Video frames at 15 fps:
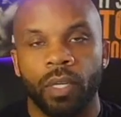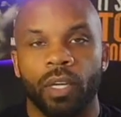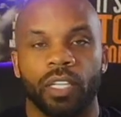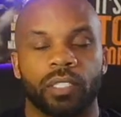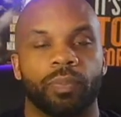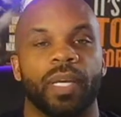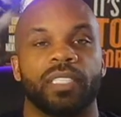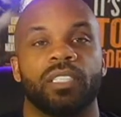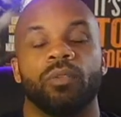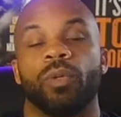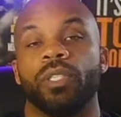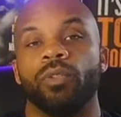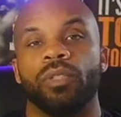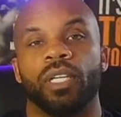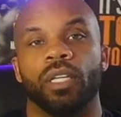especially
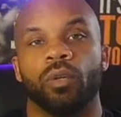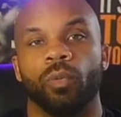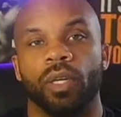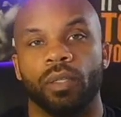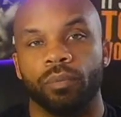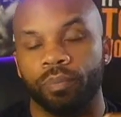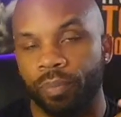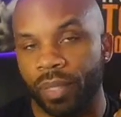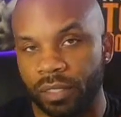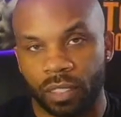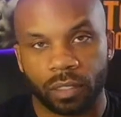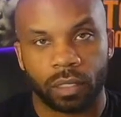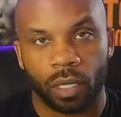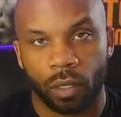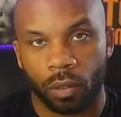when you're dealing with
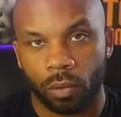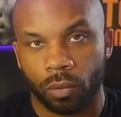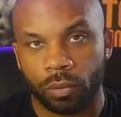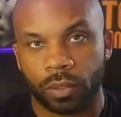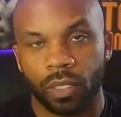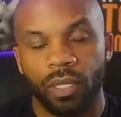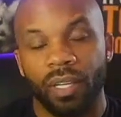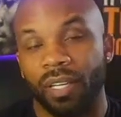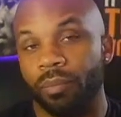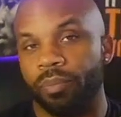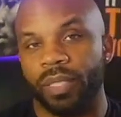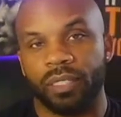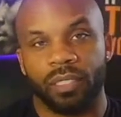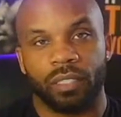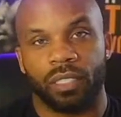business loans and
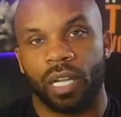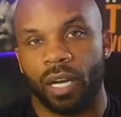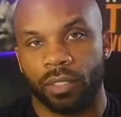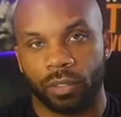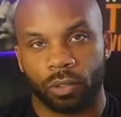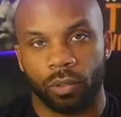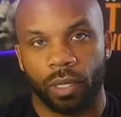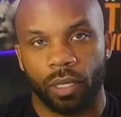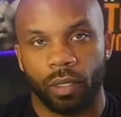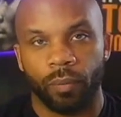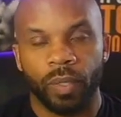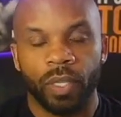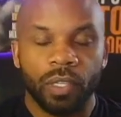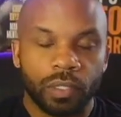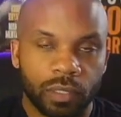business lines of credit,
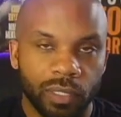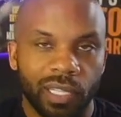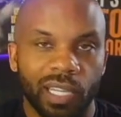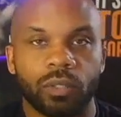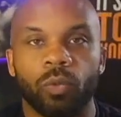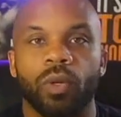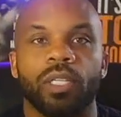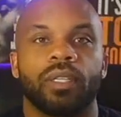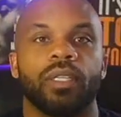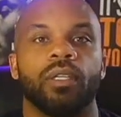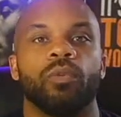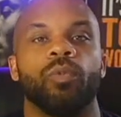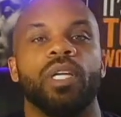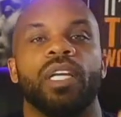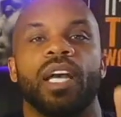see, that's one
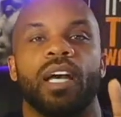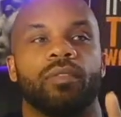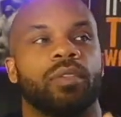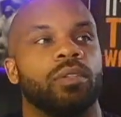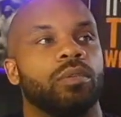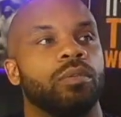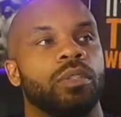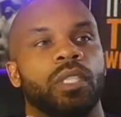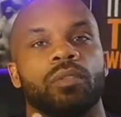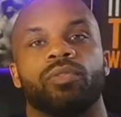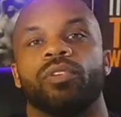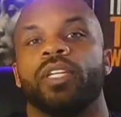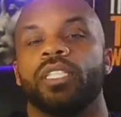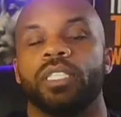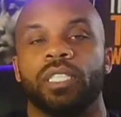thing we have to
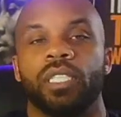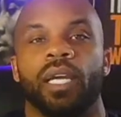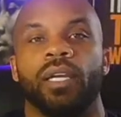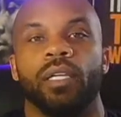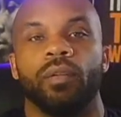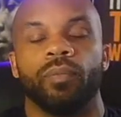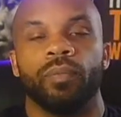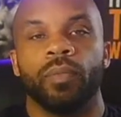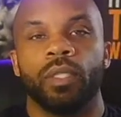differentiate